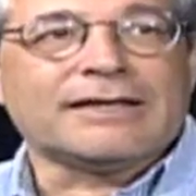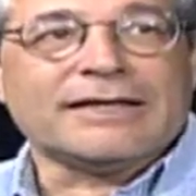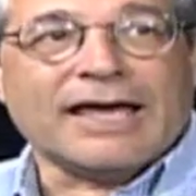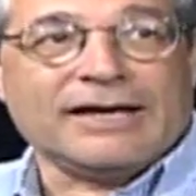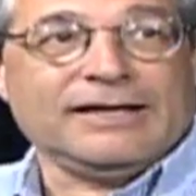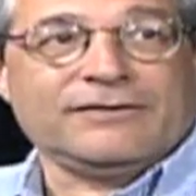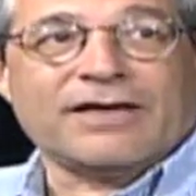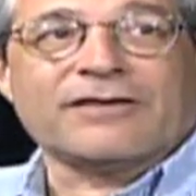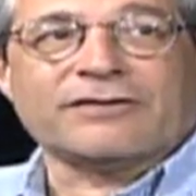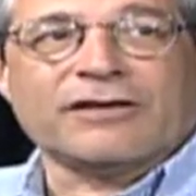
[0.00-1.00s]
Kennedy
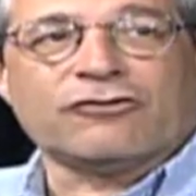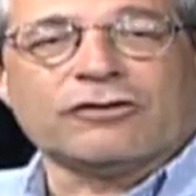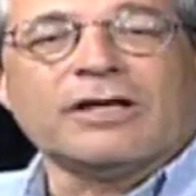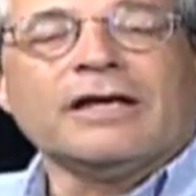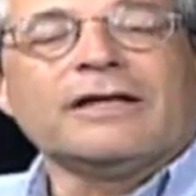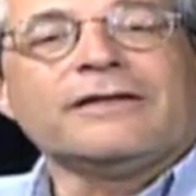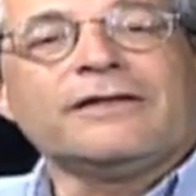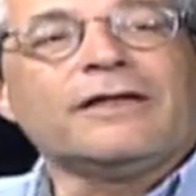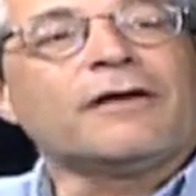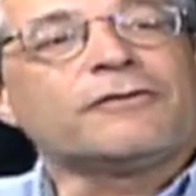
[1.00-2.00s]
assassination.
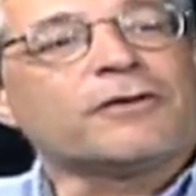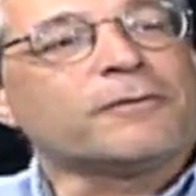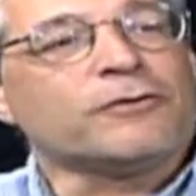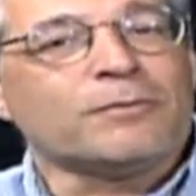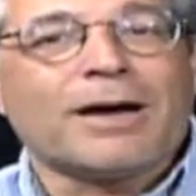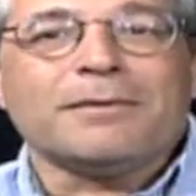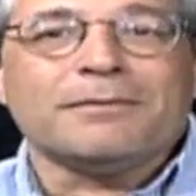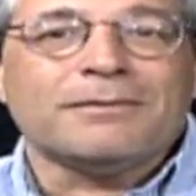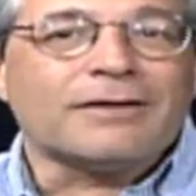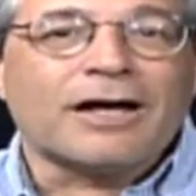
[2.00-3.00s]
Some of you might
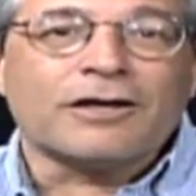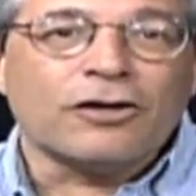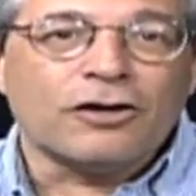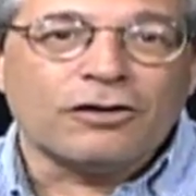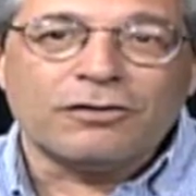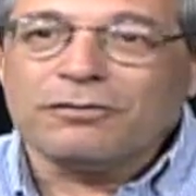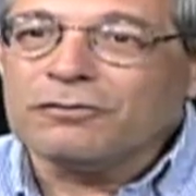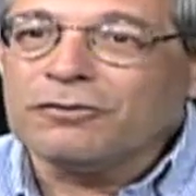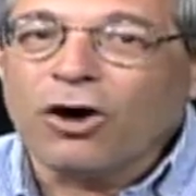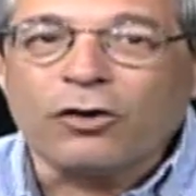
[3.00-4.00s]
not
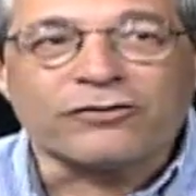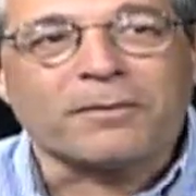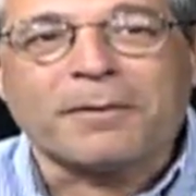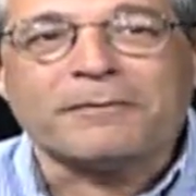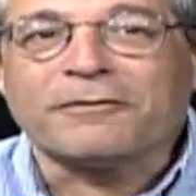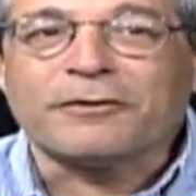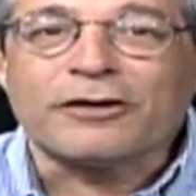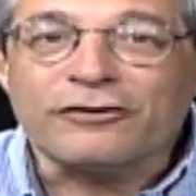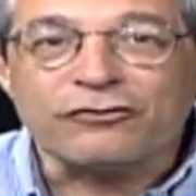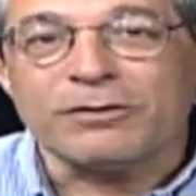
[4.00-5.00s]
know, except maybe from your
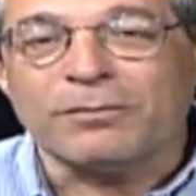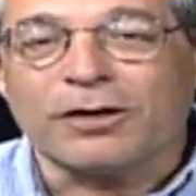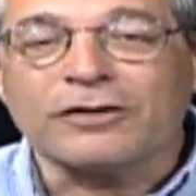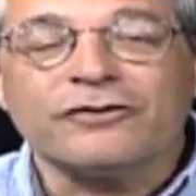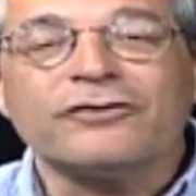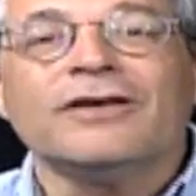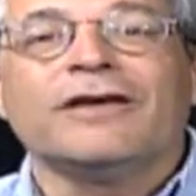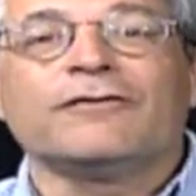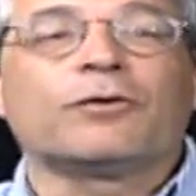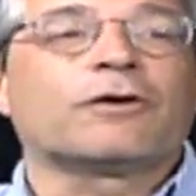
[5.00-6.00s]
history books,
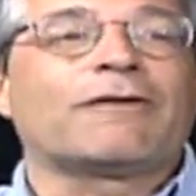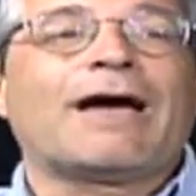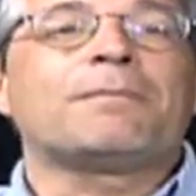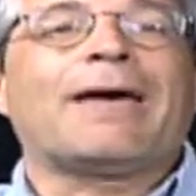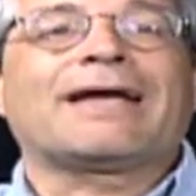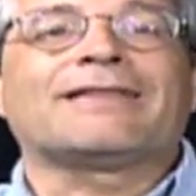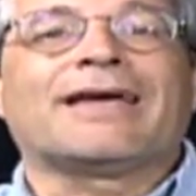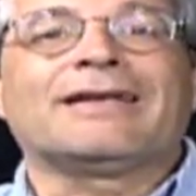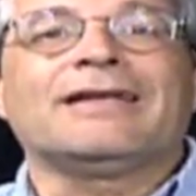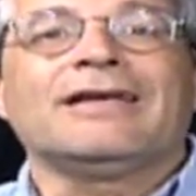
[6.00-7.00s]
if you weren't around back
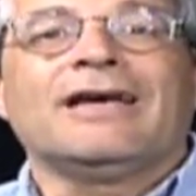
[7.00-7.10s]
then.